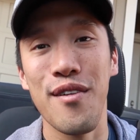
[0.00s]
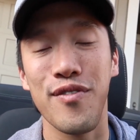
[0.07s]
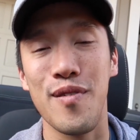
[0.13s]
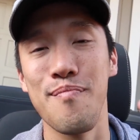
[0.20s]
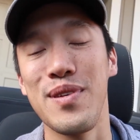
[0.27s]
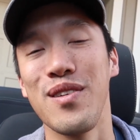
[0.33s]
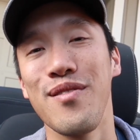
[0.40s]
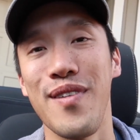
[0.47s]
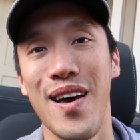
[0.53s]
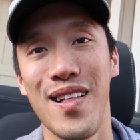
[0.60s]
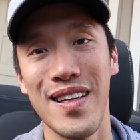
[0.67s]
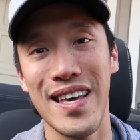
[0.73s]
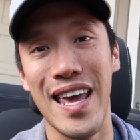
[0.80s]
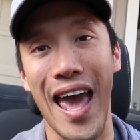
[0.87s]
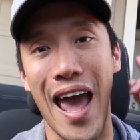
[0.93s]
from Mill
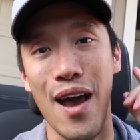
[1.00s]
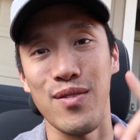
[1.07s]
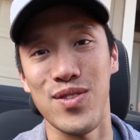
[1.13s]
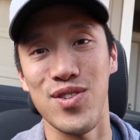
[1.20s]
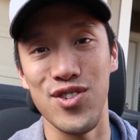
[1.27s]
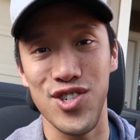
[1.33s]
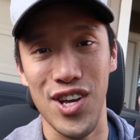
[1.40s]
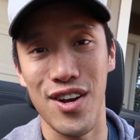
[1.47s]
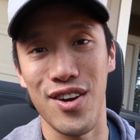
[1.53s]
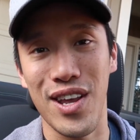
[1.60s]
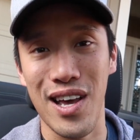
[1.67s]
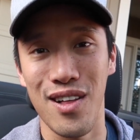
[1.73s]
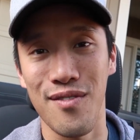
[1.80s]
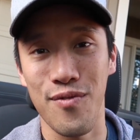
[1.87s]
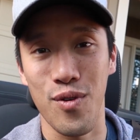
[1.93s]
Valley out to Jenner,
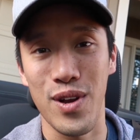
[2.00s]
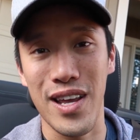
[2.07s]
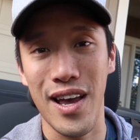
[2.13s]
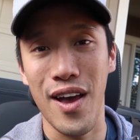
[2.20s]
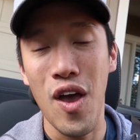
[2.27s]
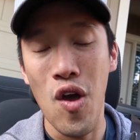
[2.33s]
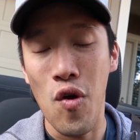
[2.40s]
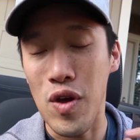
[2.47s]
California.